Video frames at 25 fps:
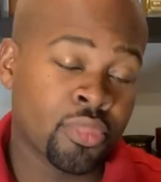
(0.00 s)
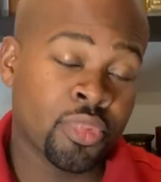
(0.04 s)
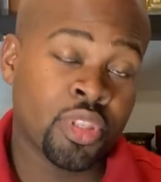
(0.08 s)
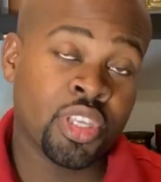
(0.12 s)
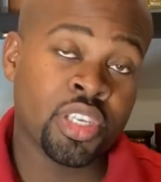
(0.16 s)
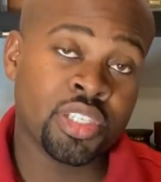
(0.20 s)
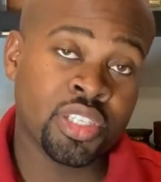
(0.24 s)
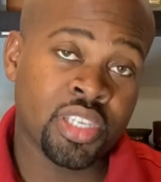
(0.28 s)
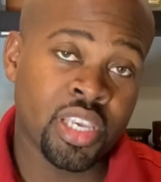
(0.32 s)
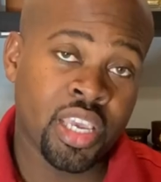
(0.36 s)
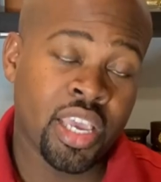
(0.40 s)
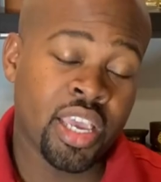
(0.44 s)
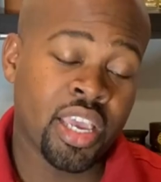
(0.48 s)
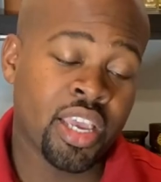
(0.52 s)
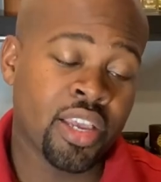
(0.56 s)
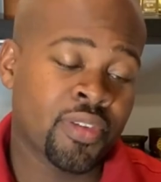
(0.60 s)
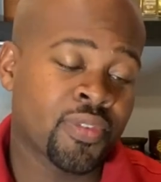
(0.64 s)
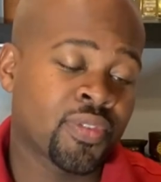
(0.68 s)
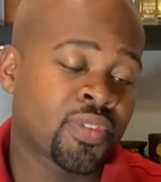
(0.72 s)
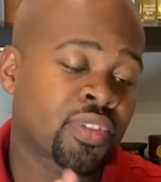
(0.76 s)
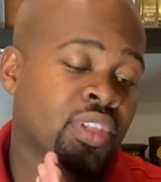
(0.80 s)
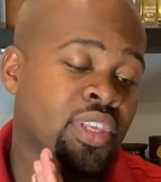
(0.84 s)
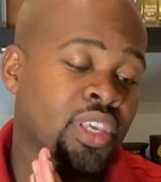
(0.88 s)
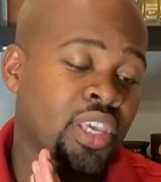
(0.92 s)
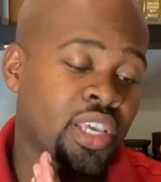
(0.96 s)
This here
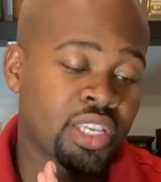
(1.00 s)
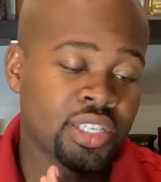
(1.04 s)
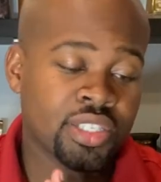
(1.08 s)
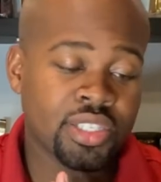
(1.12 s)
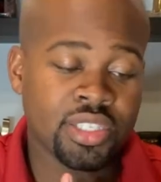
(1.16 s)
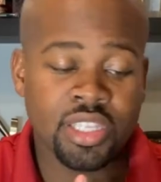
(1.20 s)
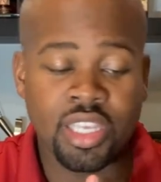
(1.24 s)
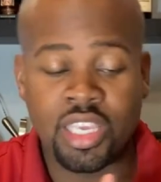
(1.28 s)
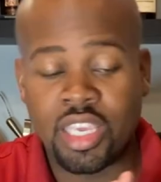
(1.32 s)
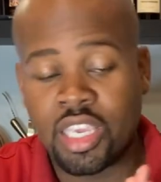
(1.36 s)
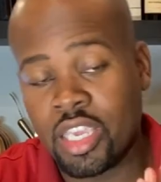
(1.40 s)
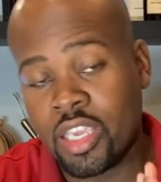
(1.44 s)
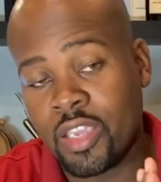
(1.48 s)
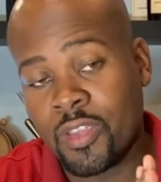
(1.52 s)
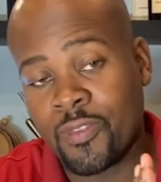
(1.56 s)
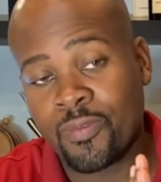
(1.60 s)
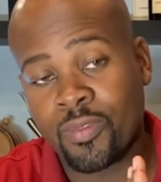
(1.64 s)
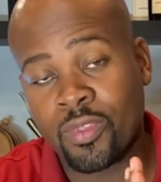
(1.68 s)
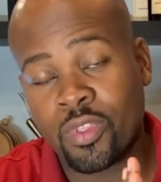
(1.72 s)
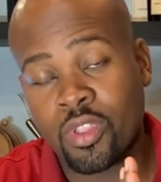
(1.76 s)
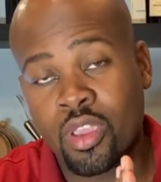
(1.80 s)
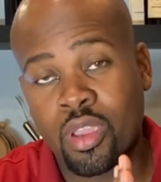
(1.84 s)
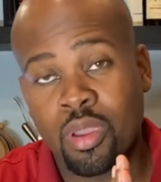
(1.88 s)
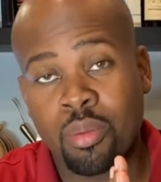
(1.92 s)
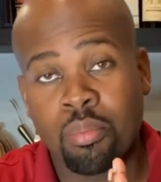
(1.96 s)
is the
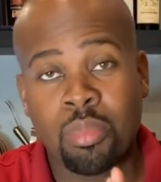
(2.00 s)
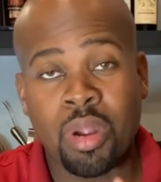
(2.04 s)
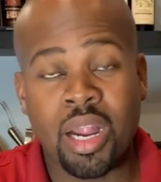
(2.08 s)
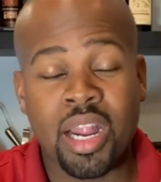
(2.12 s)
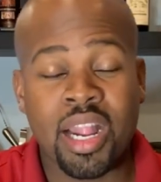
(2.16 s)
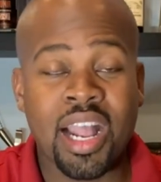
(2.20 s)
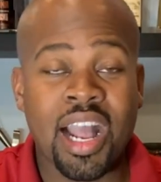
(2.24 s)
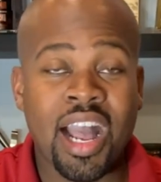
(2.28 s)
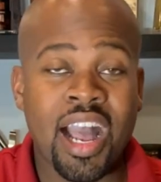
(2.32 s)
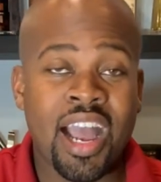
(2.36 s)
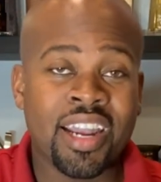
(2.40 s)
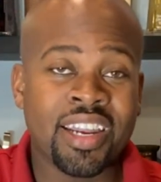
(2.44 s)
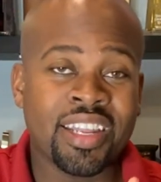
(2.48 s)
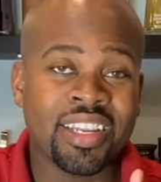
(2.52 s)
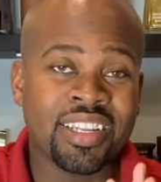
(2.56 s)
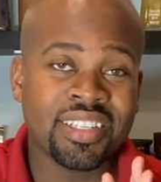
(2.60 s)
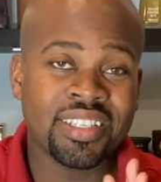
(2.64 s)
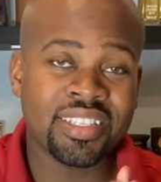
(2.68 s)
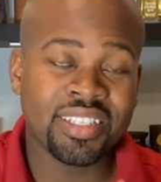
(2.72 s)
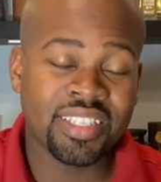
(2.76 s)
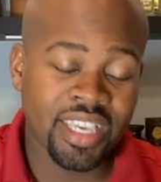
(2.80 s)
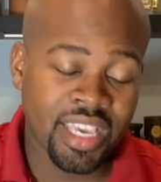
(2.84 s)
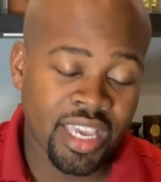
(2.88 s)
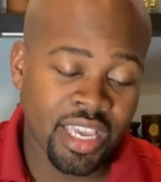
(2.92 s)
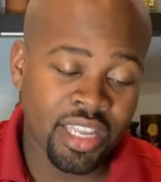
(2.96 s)
Bacardi
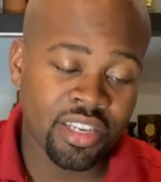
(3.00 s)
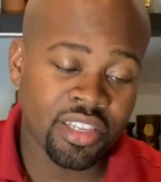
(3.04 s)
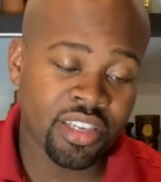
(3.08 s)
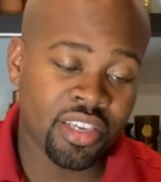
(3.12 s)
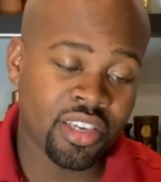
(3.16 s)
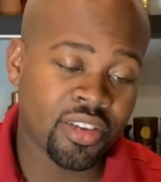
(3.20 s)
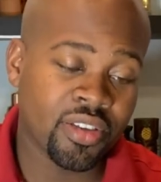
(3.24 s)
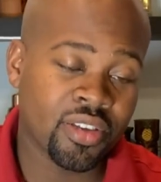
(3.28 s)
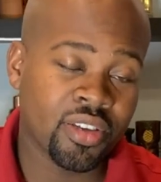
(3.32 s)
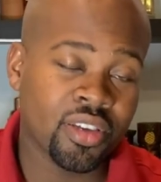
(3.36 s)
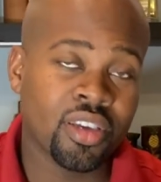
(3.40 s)
10 year.